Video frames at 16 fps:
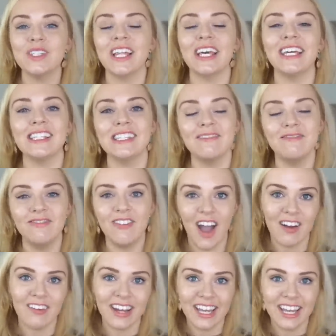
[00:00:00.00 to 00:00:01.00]
Like, it's a
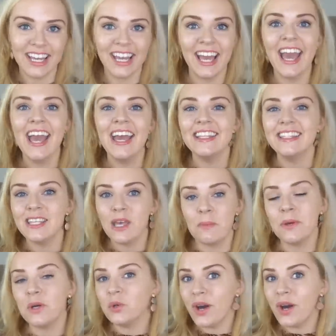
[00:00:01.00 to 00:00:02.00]
very
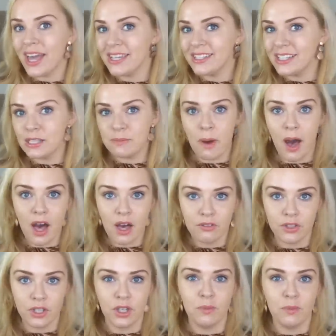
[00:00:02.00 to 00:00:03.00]
typical 80s
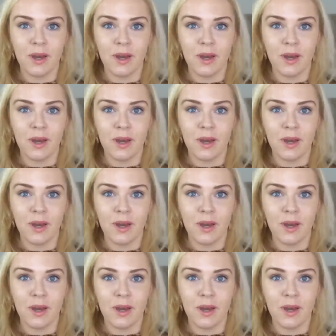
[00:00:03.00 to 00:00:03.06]
perfume,